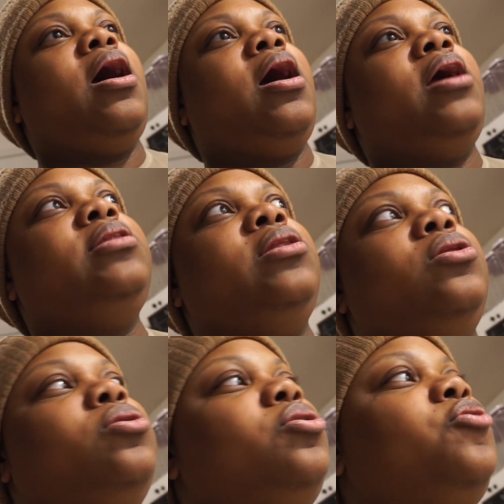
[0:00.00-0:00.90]
I
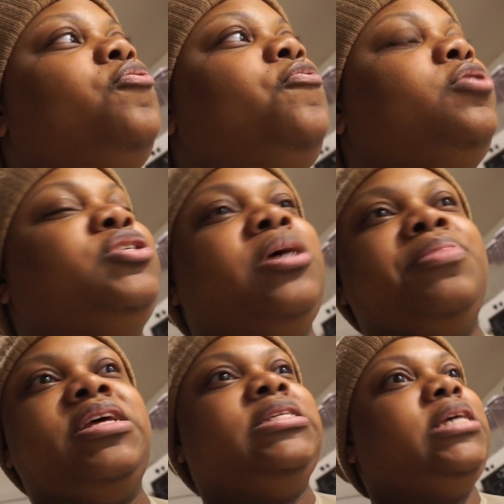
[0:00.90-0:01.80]
look for
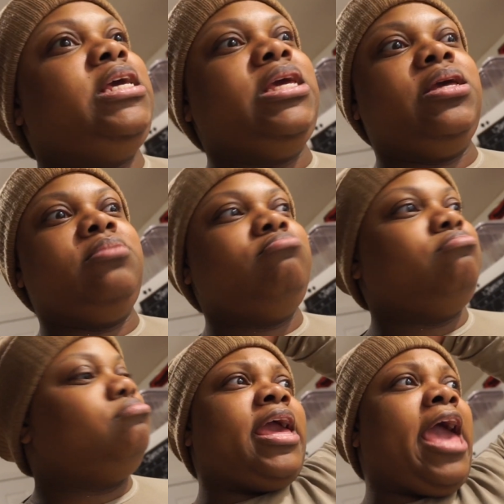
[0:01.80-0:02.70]
something to eat.
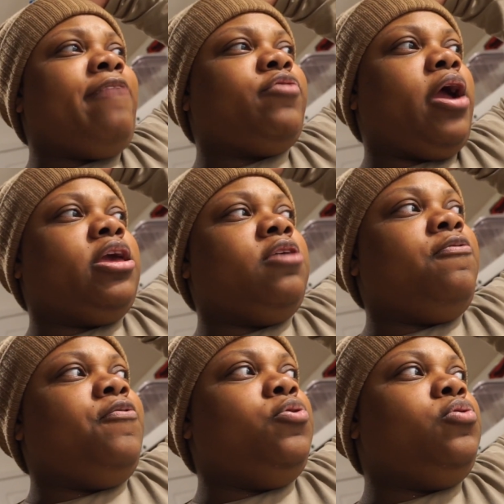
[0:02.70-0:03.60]
After I get
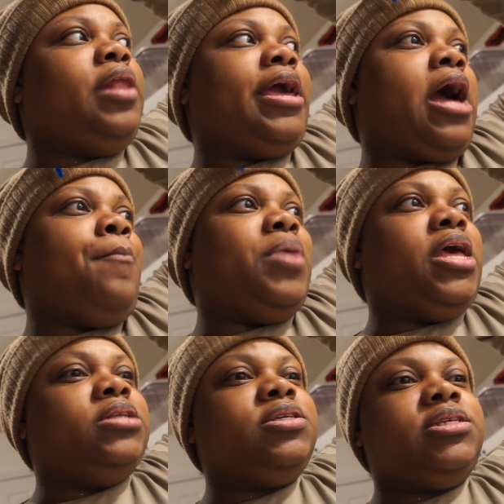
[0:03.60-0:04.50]
food, like, I'm
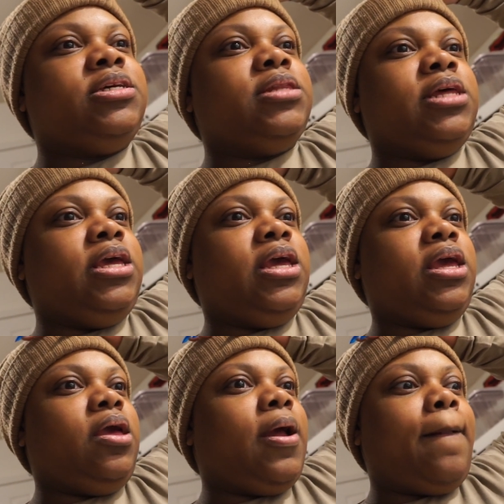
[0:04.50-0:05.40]
instantly,